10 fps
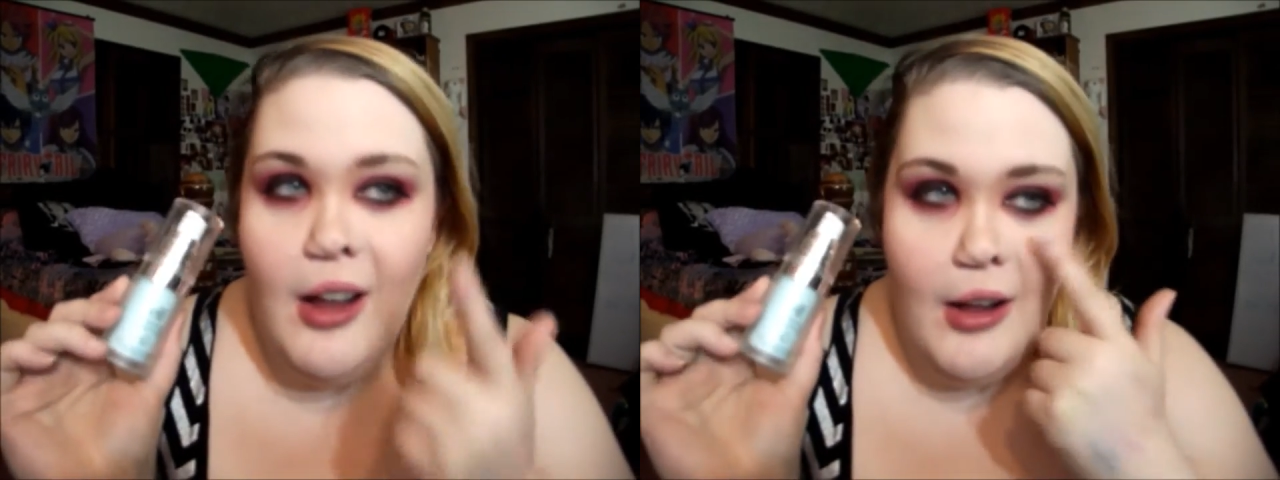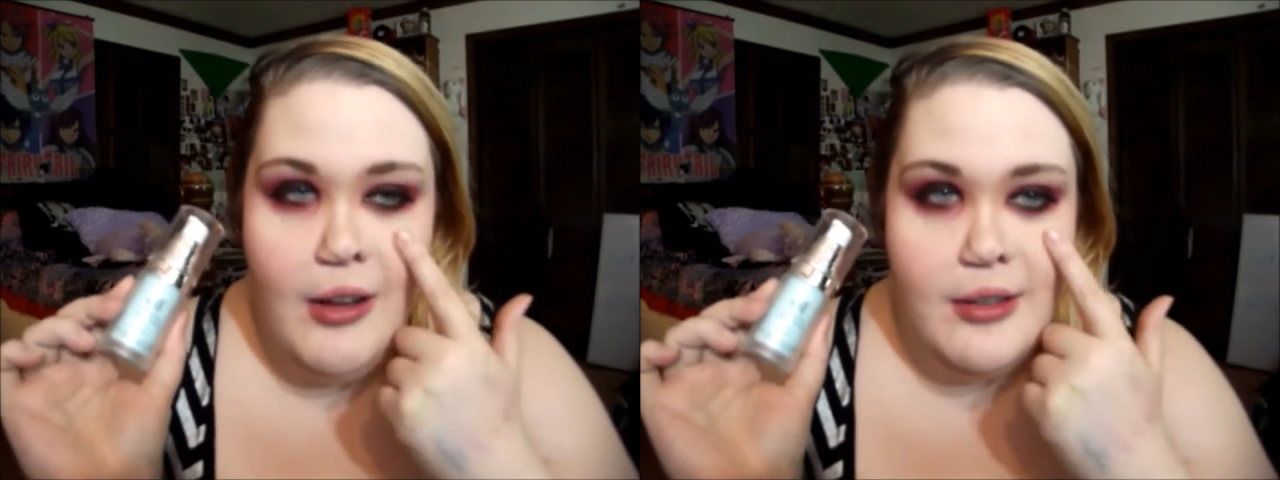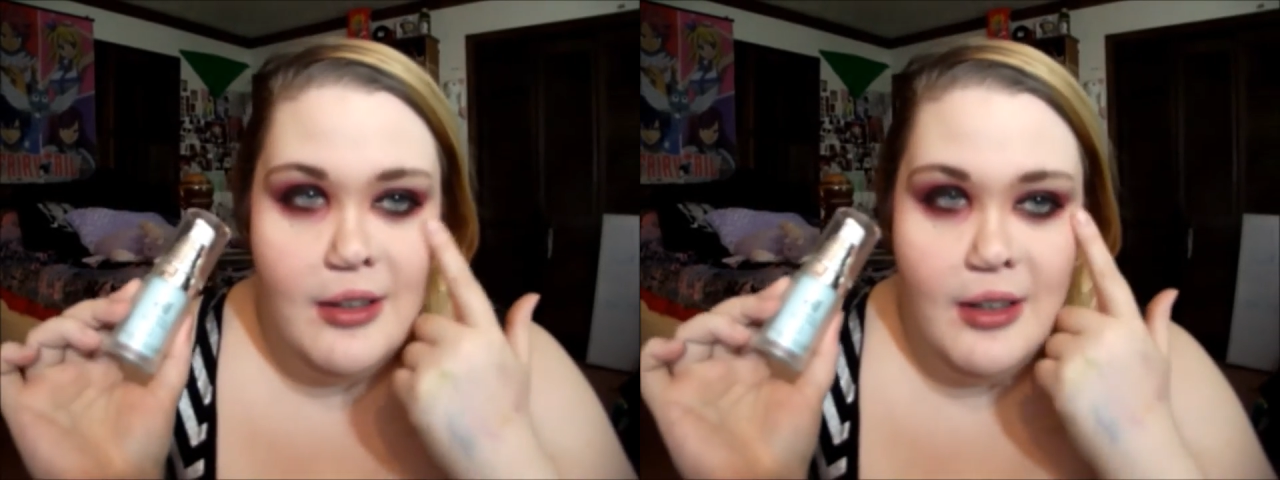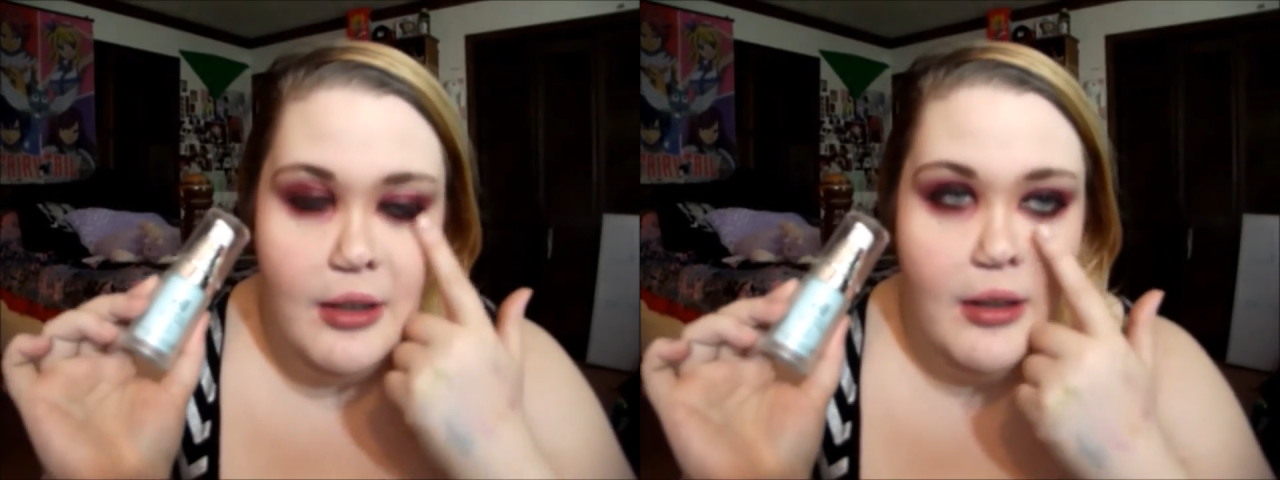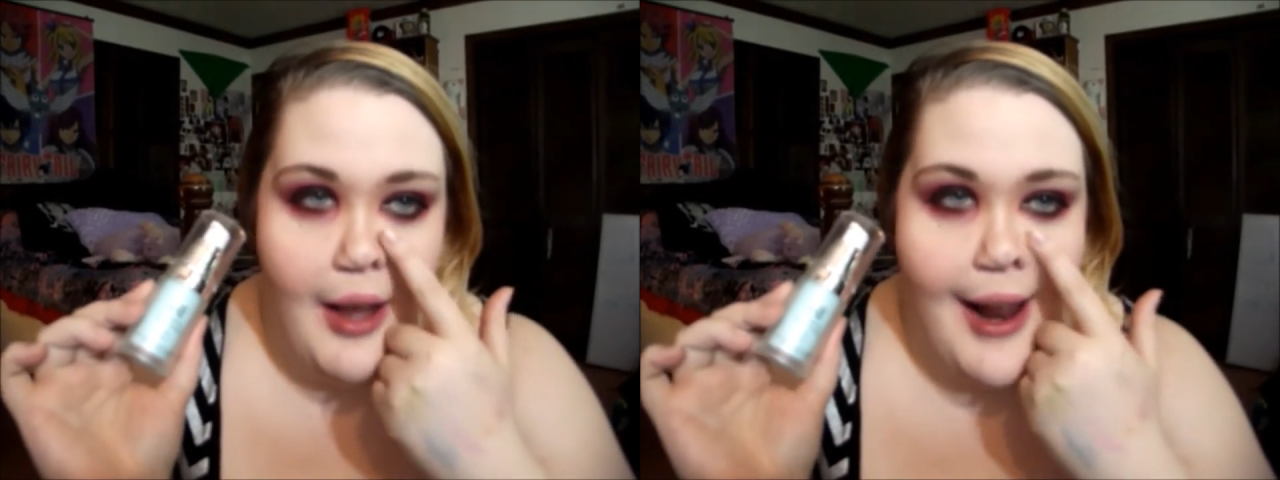all the
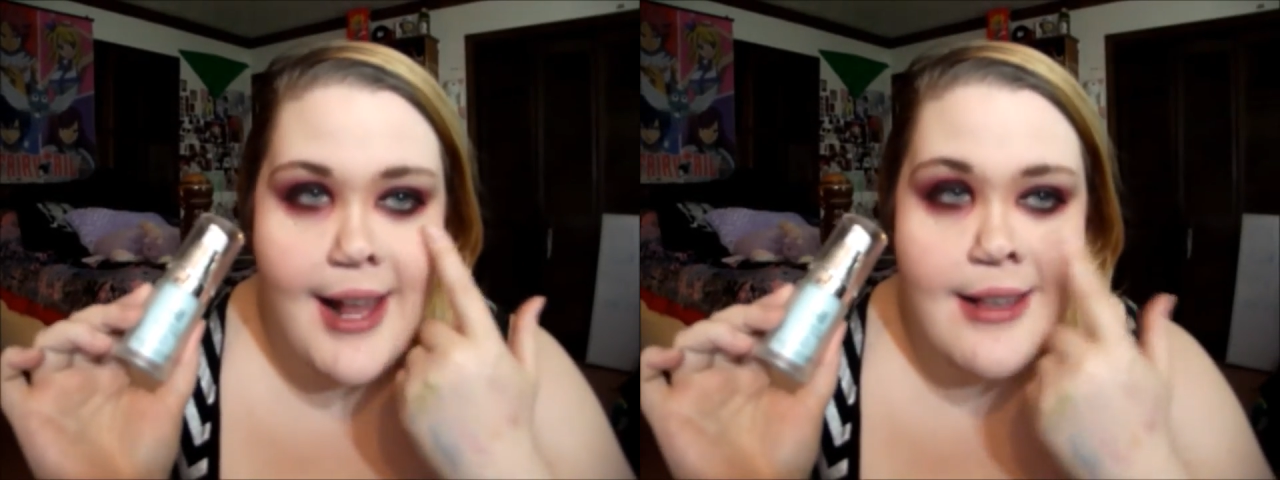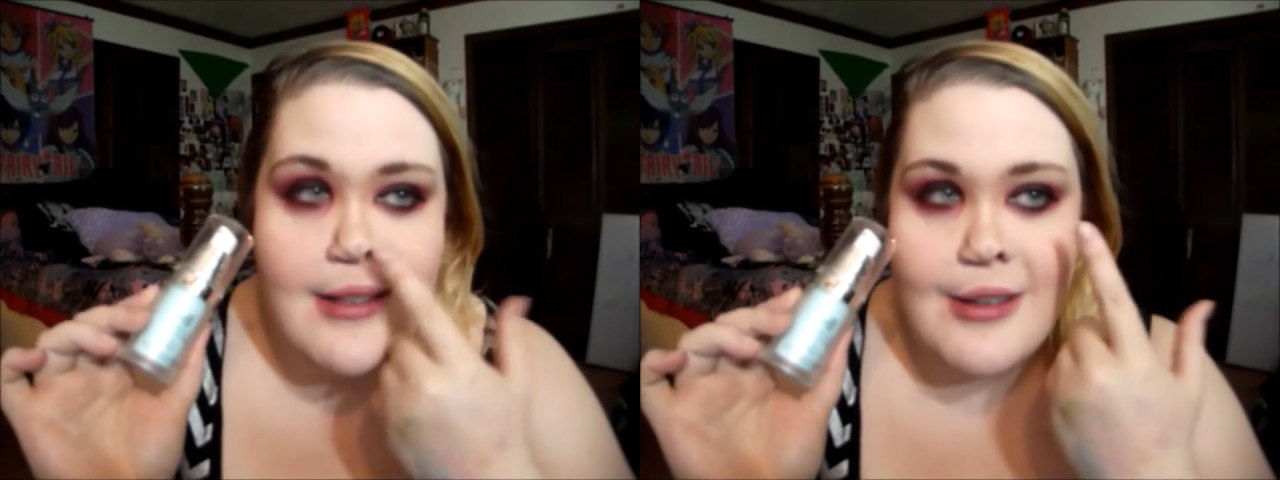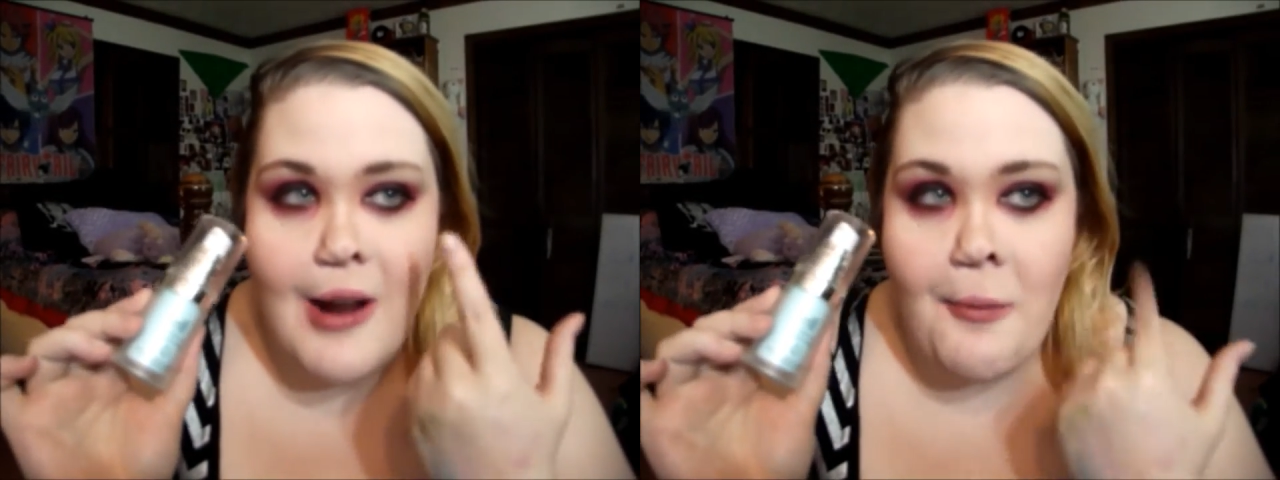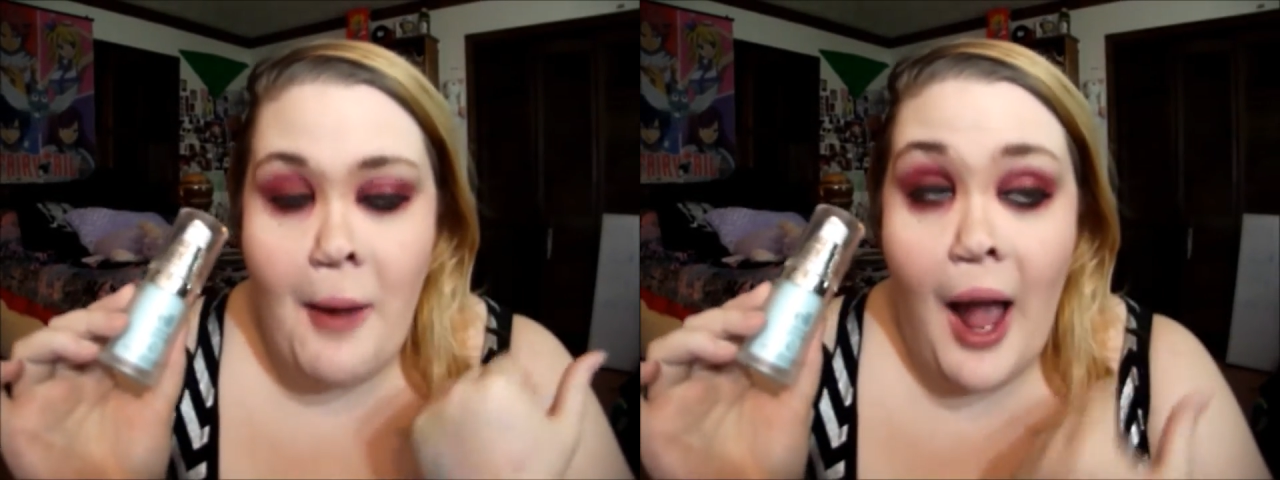little lines around my